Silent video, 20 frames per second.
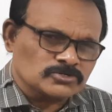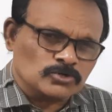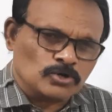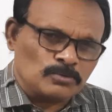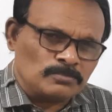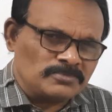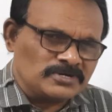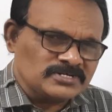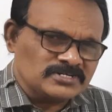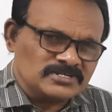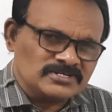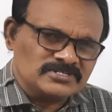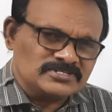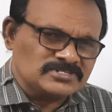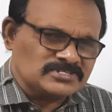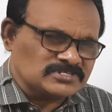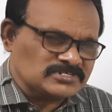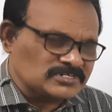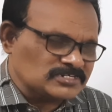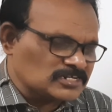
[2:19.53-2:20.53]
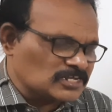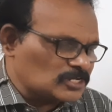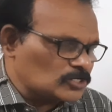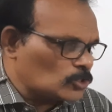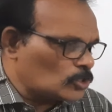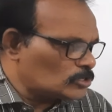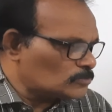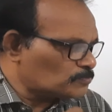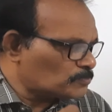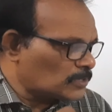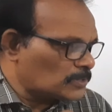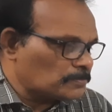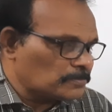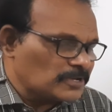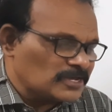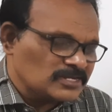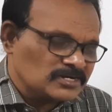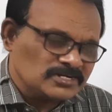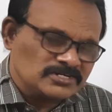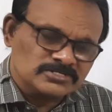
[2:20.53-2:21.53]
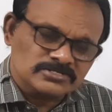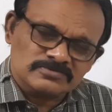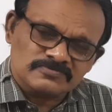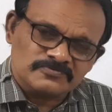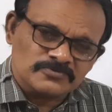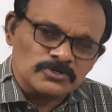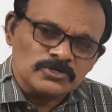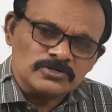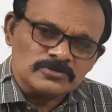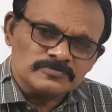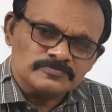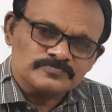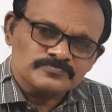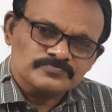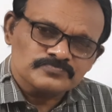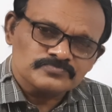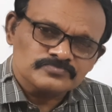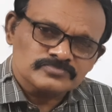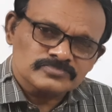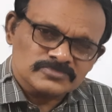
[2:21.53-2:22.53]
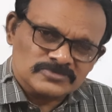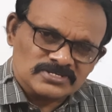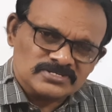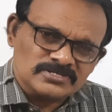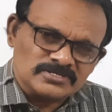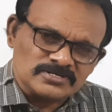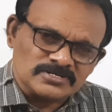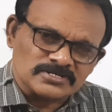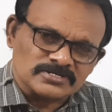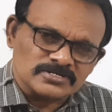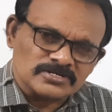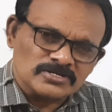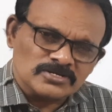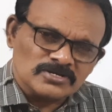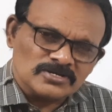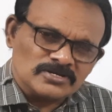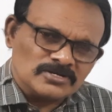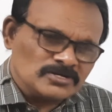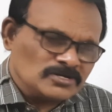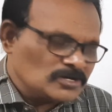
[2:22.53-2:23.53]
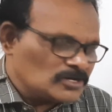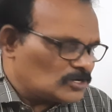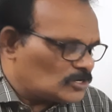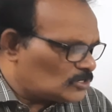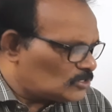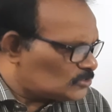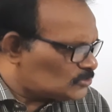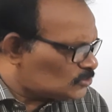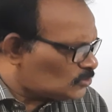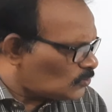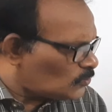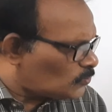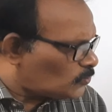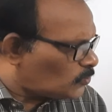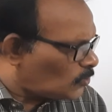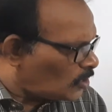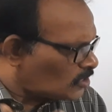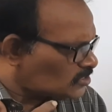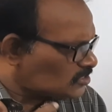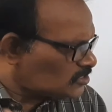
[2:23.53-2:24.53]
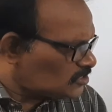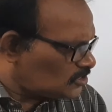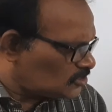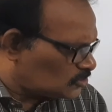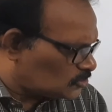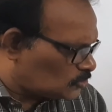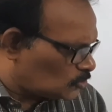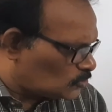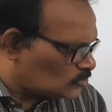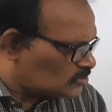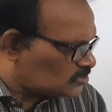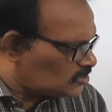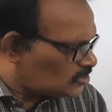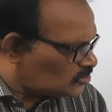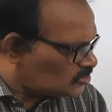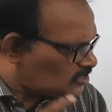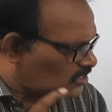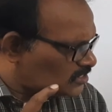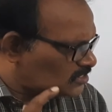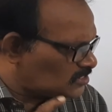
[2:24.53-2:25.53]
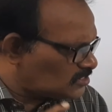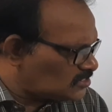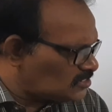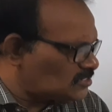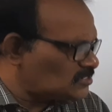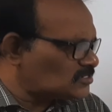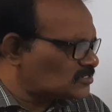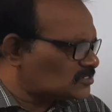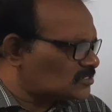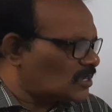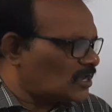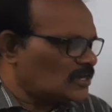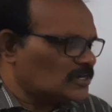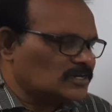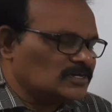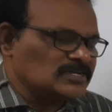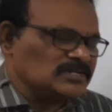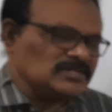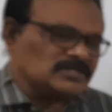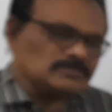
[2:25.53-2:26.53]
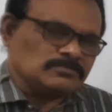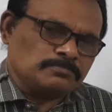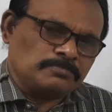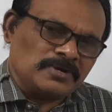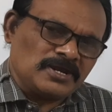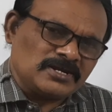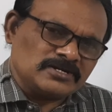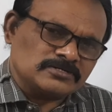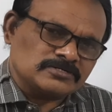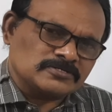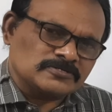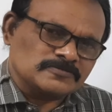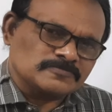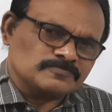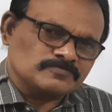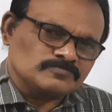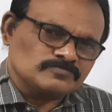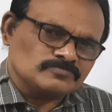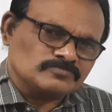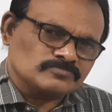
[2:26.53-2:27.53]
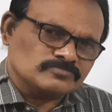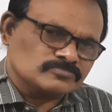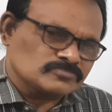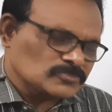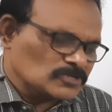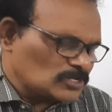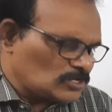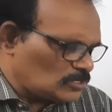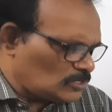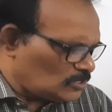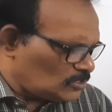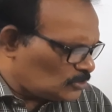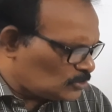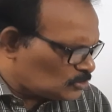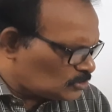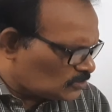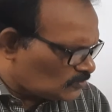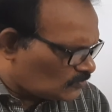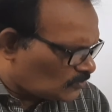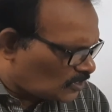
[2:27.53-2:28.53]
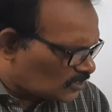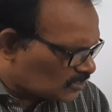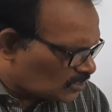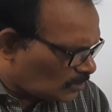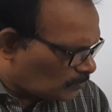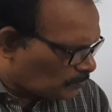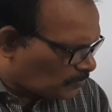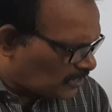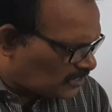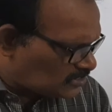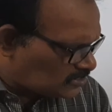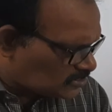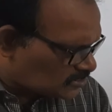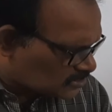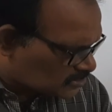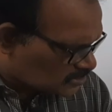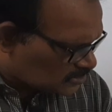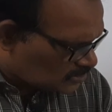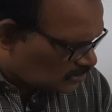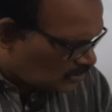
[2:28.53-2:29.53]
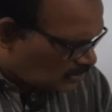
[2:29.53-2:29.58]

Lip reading: raw materials, it cannot prepare its food, isn't it? So, what it does, you see, this is a green plant. You see what happens?